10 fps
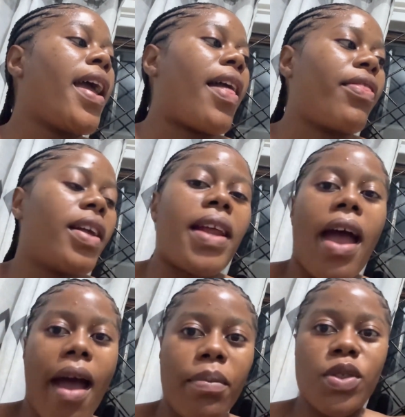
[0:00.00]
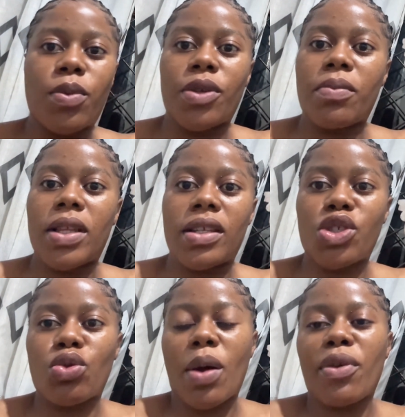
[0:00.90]
and then Habs bought me the
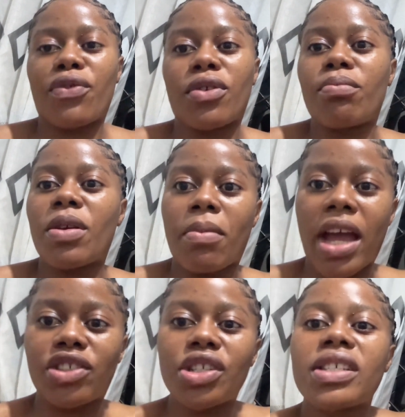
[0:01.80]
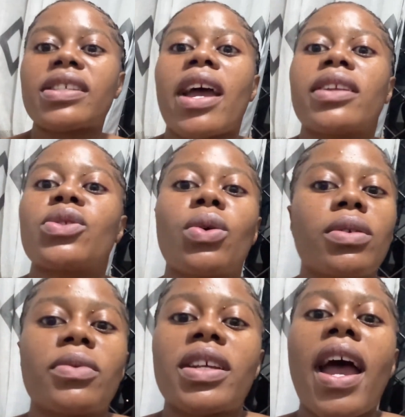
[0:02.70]
shawarma from Mimach's. I told
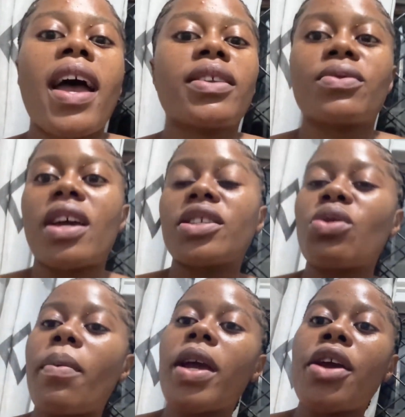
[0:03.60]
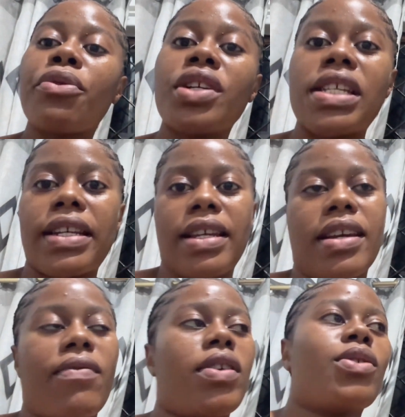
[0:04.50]
him, I do that shawarma yeku eat and lick
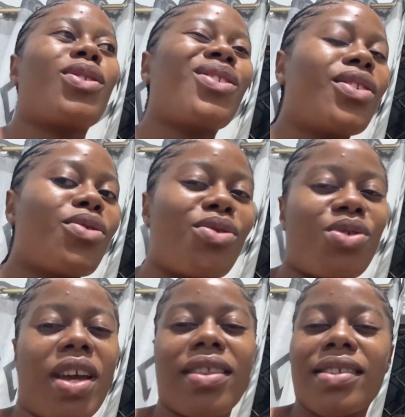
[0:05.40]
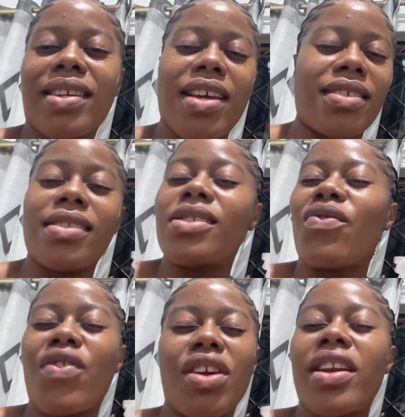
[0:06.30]
that you need to try this, guys. This is
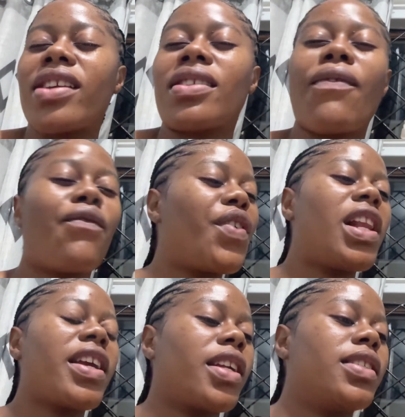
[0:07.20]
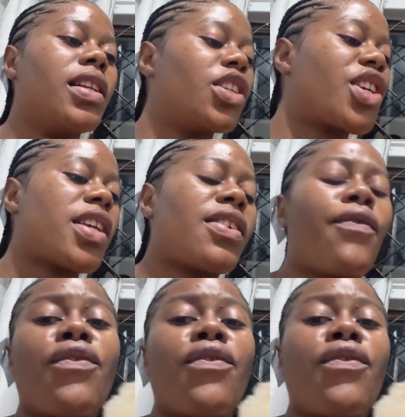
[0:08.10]
very nice and filling and delicious and